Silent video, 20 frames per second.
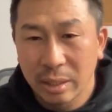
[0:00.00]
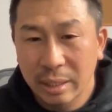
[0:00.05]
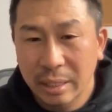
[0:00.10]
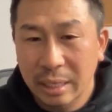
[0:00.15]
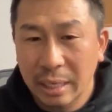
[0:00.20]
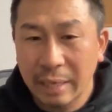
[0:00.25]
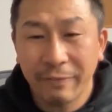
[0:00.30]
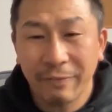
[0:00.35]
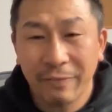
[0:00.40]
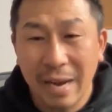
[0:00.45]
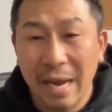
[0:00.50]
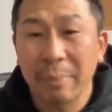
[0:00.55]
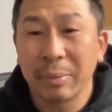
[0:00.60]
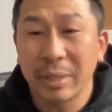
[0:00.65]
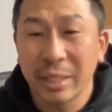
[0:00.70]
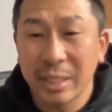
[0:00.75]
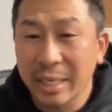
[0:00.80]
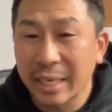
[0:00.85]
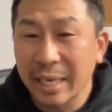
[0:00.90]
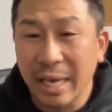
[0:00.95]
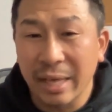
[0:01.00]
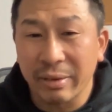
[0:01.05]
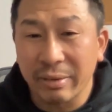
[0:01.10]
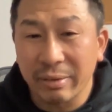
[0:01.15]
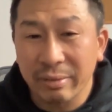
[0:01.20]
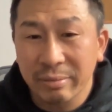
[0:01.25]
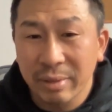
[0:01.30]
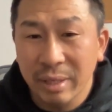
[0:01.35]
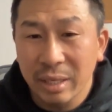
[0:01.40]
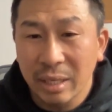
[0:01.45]
keep families
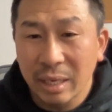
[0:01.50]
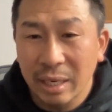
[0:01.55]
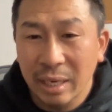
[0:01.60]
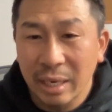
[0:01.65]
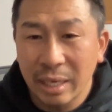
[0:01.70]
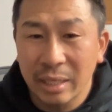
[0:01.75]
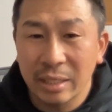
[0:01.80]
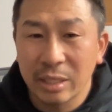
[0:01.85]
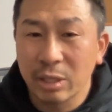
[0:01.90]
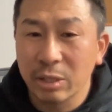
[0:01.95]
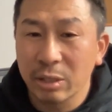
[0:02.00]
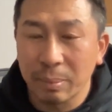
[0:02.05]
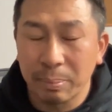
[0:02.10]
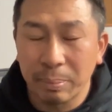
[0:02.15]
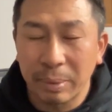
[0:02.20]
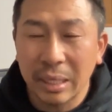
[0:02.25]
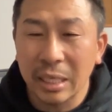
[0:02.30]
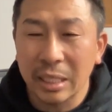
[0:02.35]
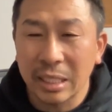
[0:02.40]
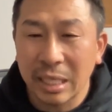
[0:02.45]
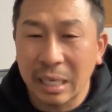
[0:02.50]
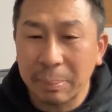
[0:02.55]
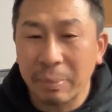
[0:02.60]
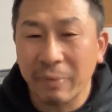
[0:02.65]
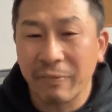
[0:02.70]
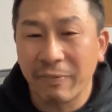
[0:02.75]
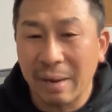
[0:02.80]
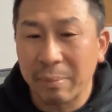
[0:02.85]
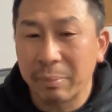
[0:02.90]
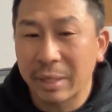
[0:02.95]
together, and to because
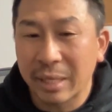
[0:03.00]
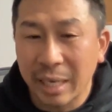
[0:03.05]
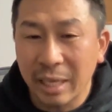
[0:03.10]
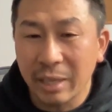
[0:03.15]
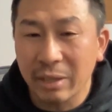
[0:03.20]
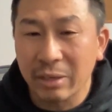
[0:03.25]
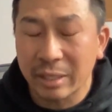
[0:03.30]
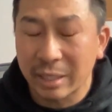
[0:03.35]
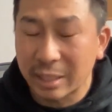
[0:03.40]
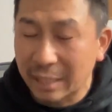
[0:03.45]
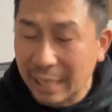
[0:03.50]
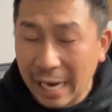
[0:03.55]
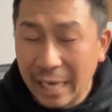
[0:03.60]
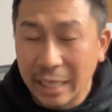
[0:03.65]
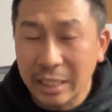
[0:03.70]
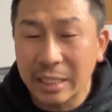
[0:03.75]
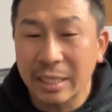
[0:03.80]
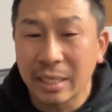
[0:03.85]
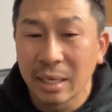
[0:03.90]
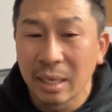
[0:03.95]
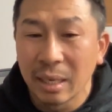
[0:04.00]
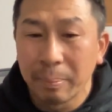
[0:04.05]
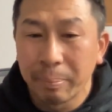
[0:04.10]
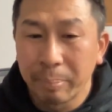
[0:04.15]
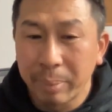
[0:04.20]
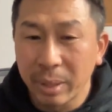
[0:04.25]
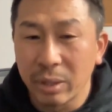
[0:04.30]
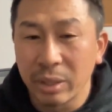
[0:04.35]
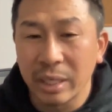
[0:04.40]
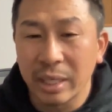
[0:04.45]
keeping family together is actually
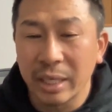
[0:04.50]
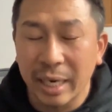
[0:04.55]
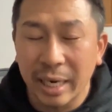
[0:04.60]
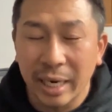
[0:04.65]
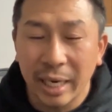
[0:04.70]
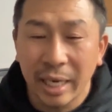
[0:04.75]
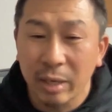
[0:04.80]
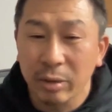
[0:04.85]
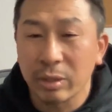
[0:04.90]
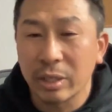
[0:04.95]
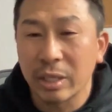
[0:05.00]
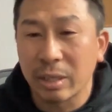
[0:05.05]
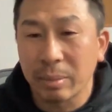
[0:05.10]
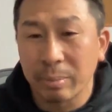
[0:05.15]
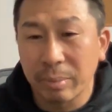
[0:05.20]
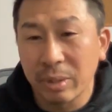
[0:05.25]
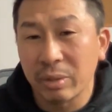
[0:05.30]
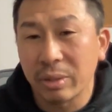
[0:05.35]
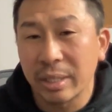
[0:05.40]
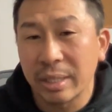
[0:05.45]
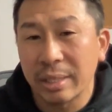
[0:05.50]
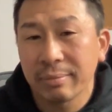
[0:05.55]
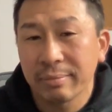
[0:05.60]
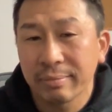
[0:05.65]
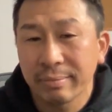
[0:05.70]
building a healthy community.